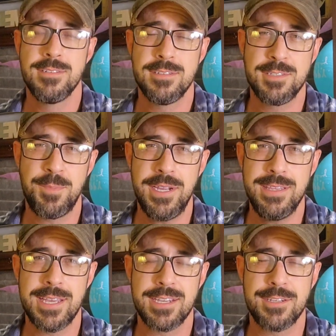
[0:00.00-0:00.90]

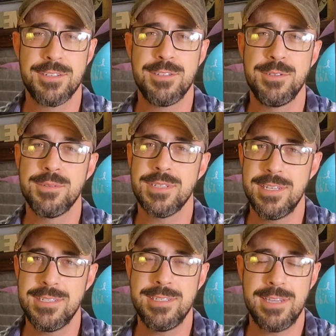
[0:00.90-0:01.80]
Despite that good news,
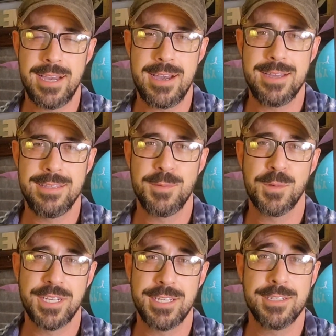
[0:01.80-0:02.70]
isn't it odd that
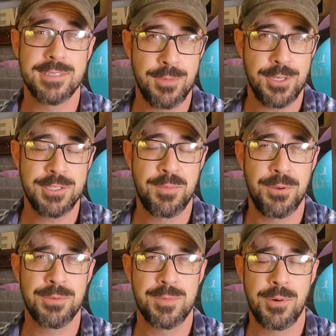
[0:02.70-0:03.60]
we're getting
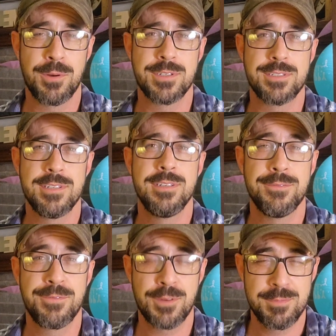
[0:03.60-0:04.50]
multiple reports
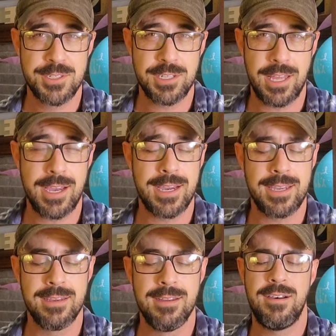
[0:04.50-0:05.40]
from
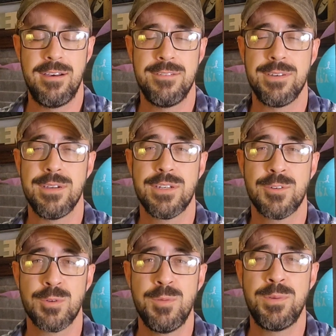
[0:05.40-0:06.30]
July of a
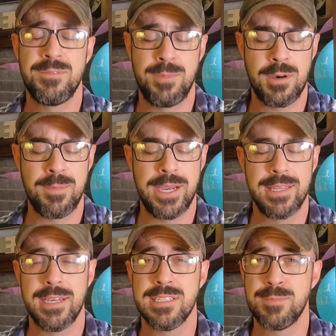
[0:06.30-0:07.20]
group of ball
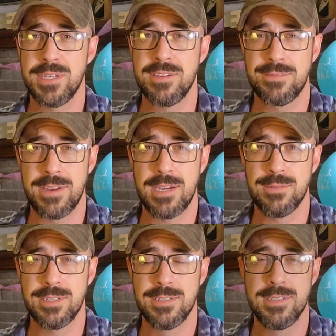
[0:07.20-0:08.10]
pythons being found?